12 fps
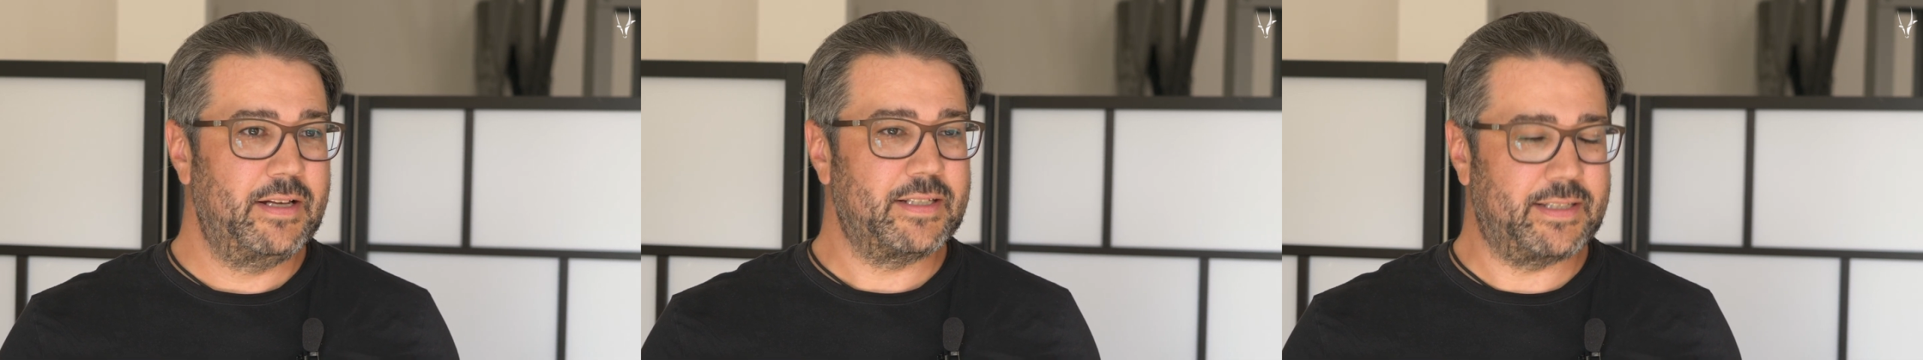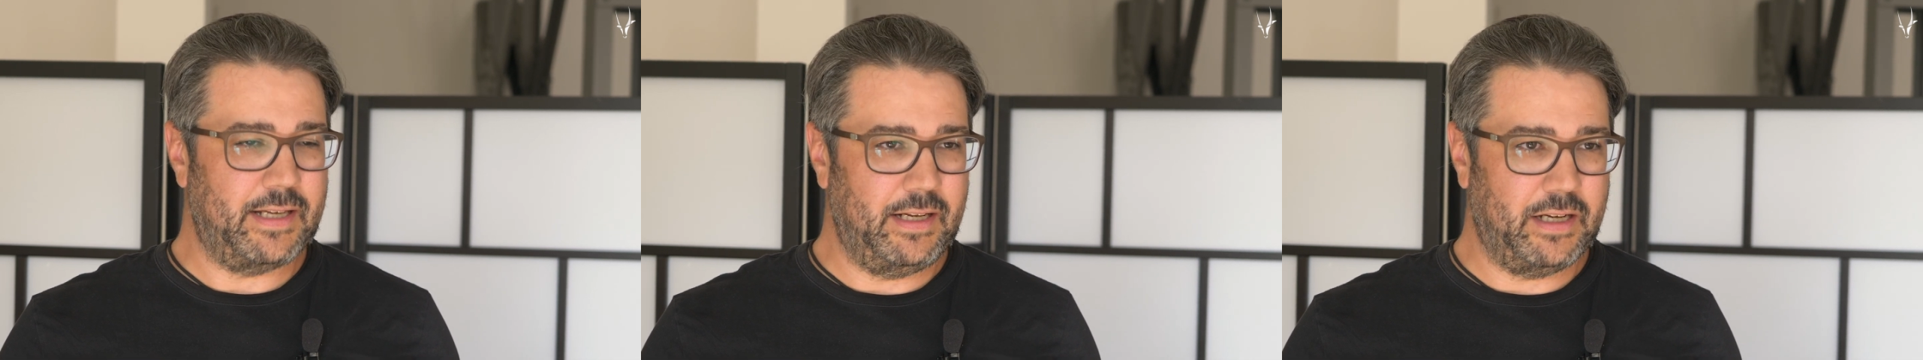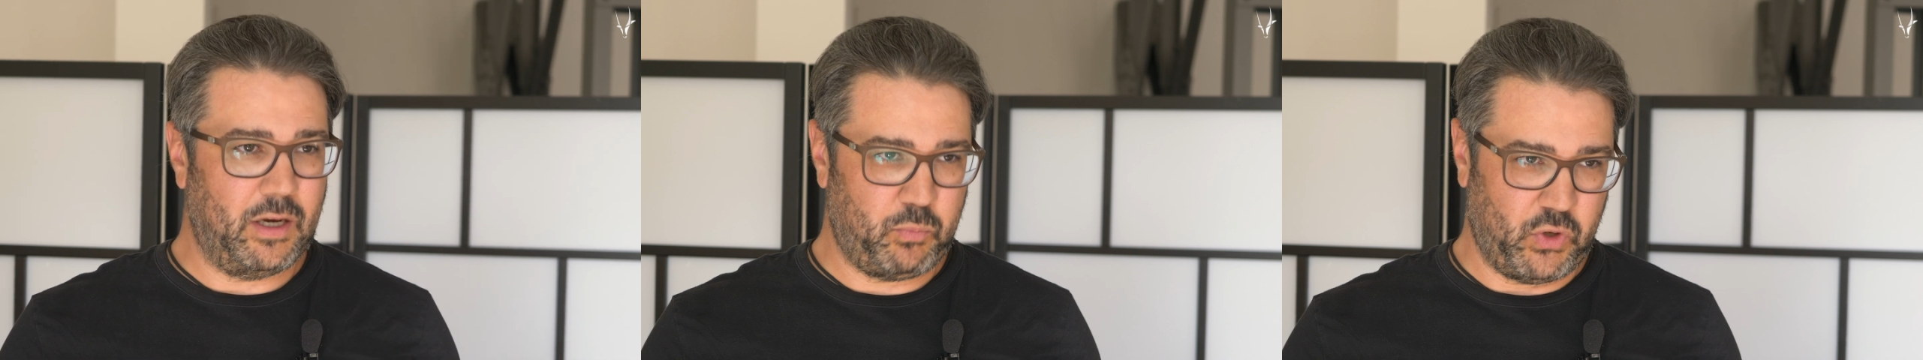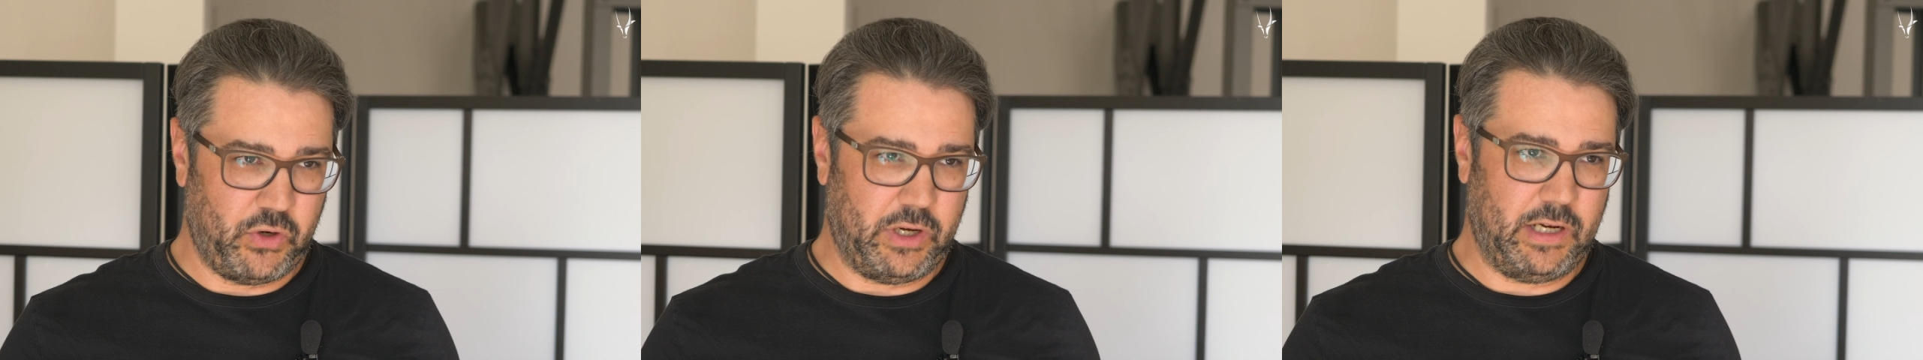selling our
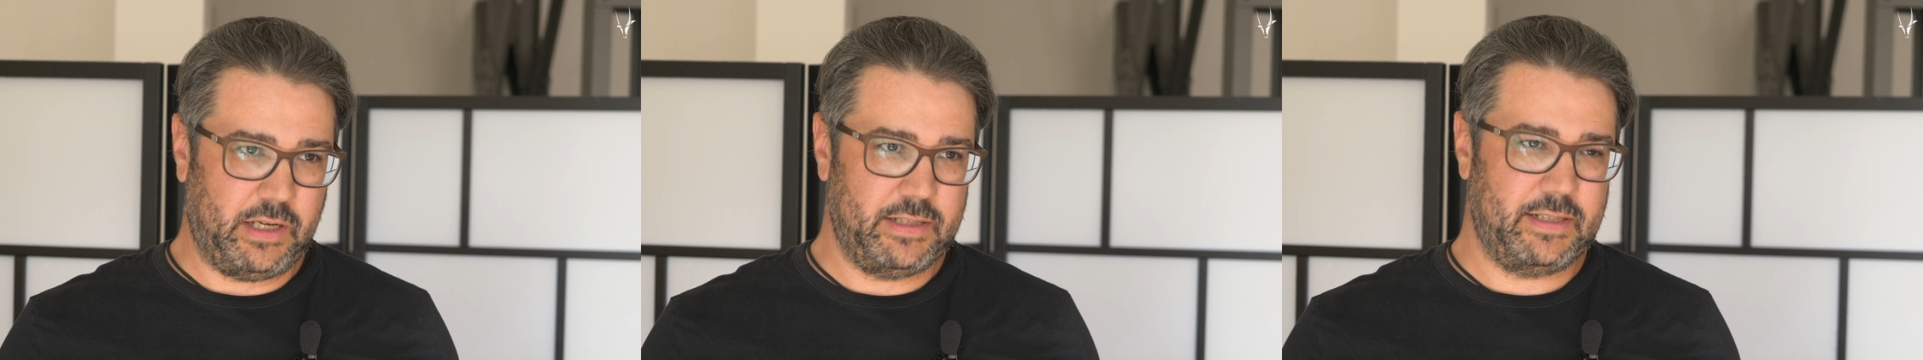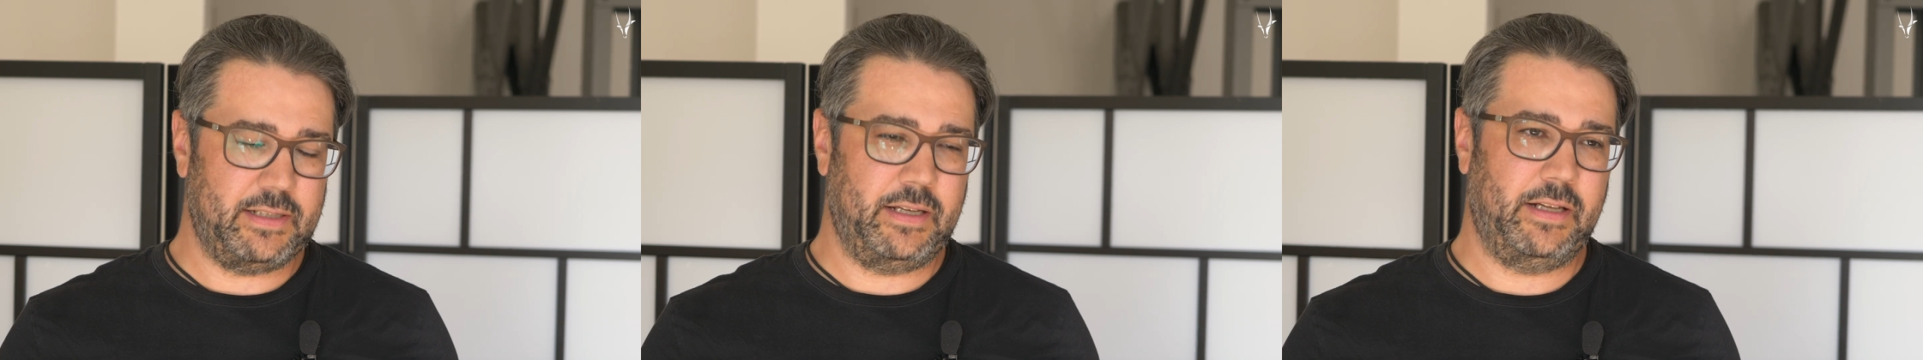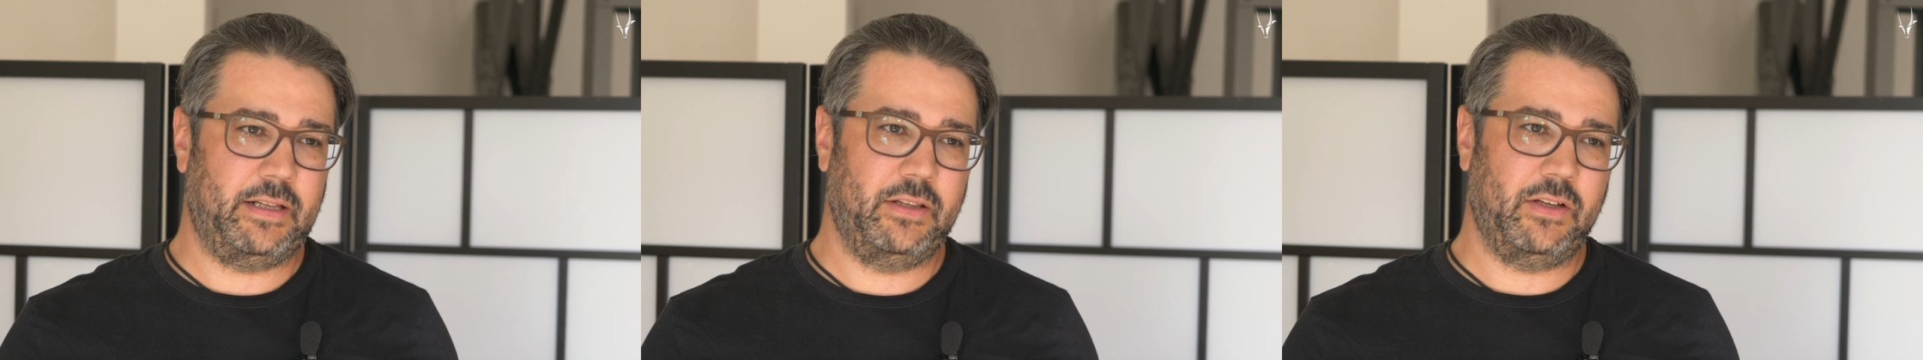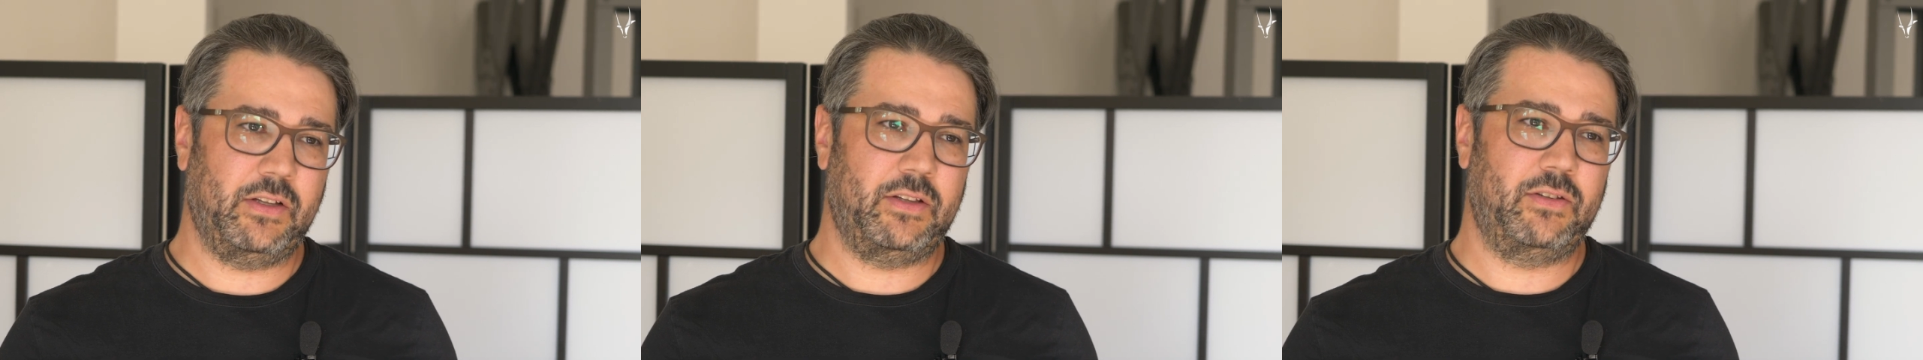products,
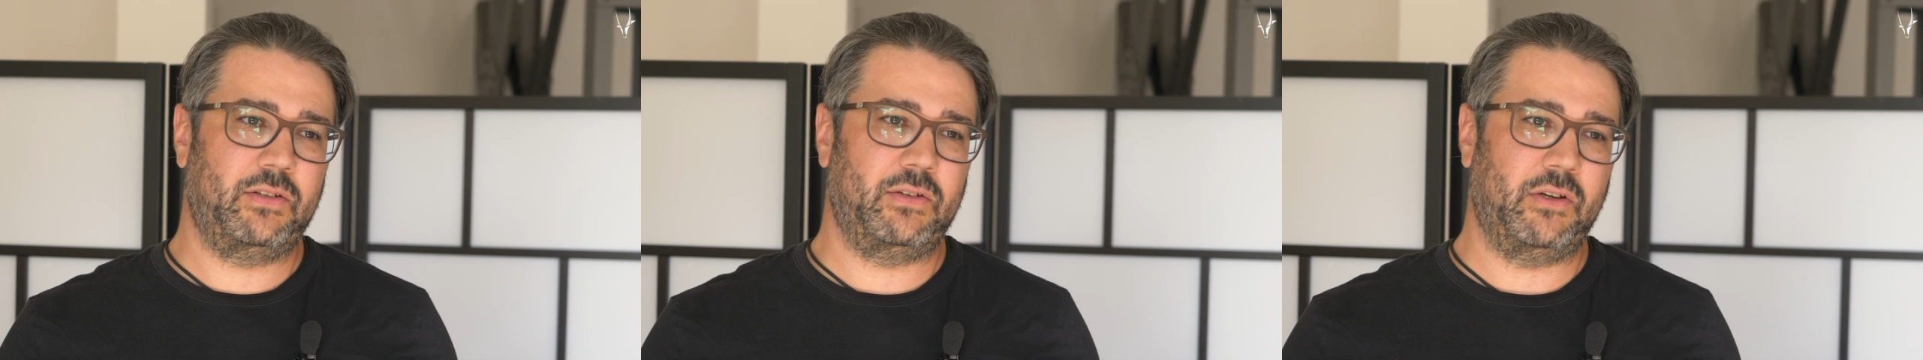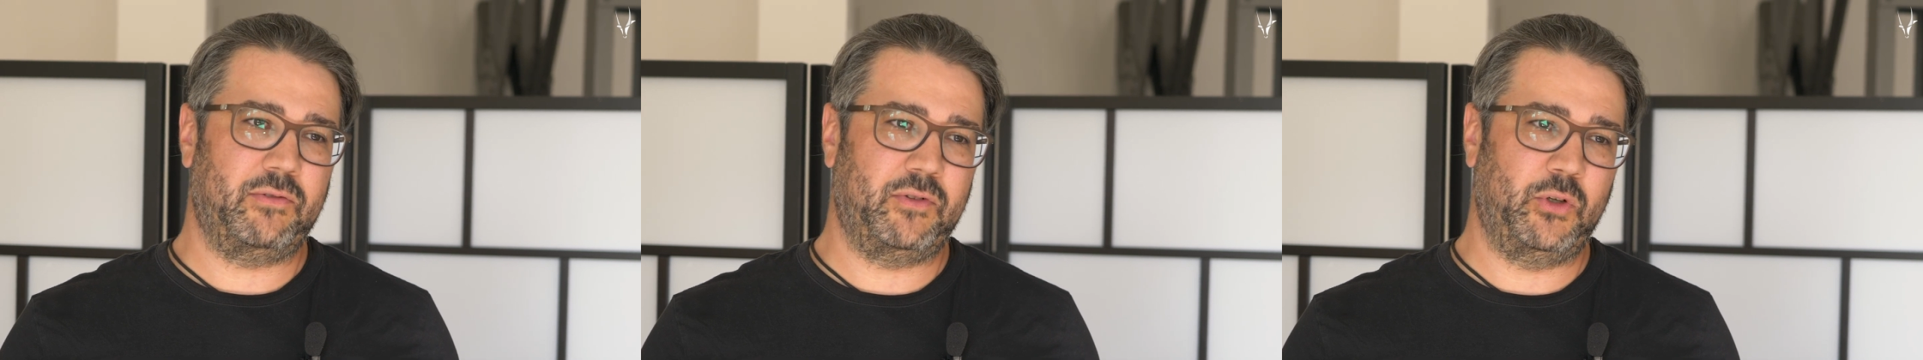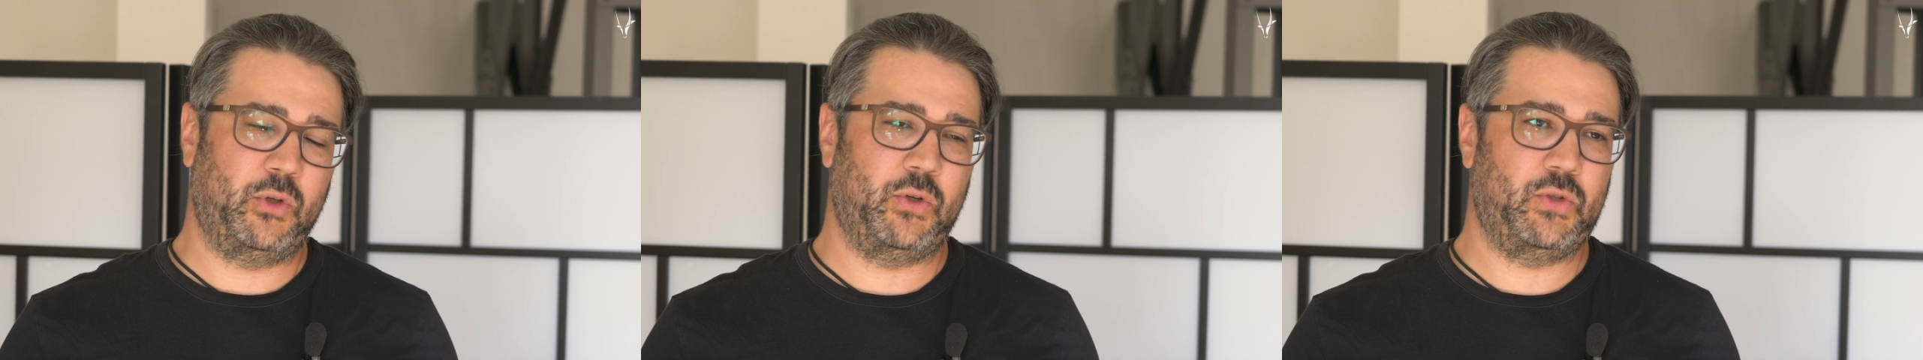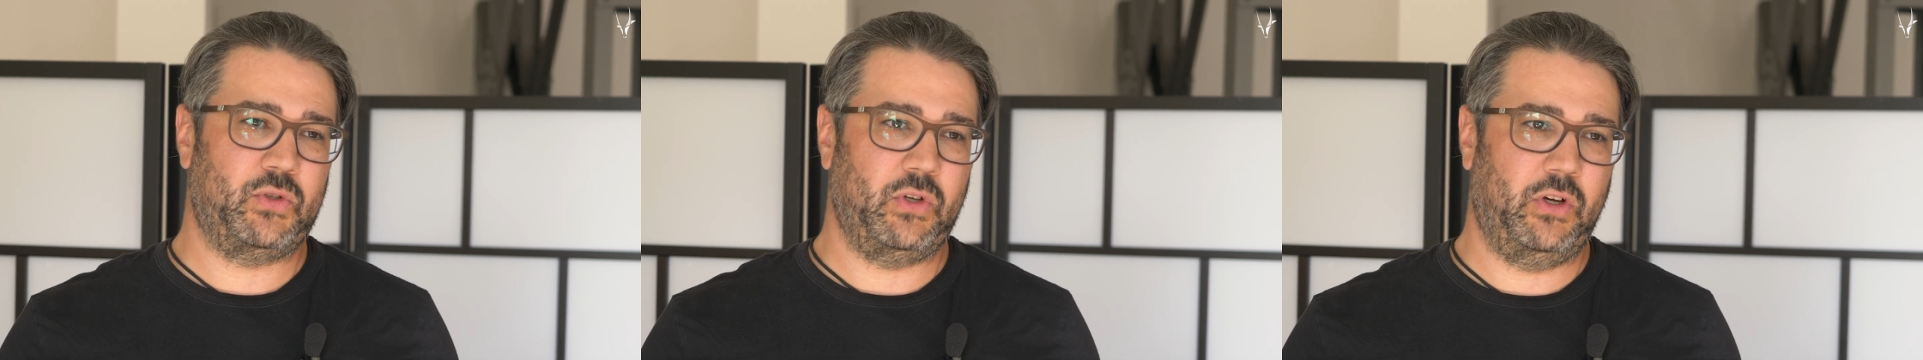and not
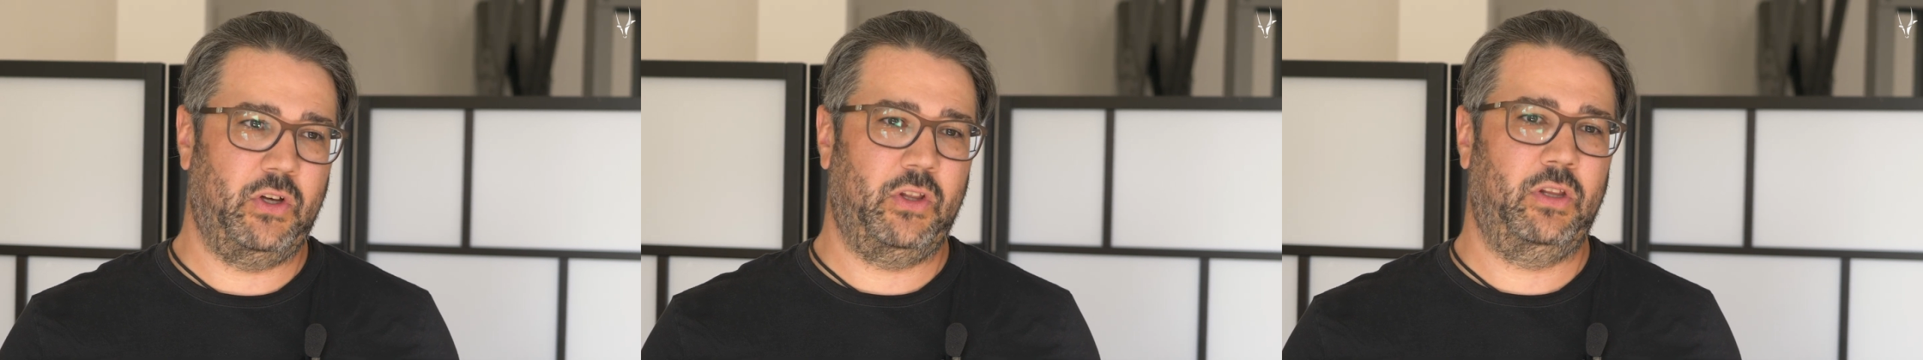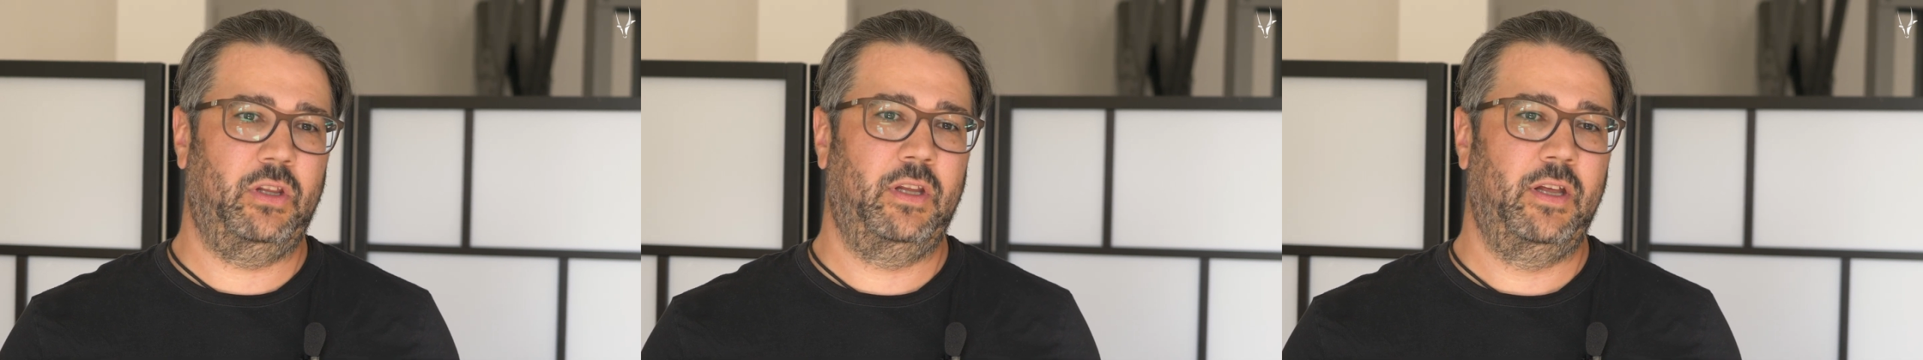focus on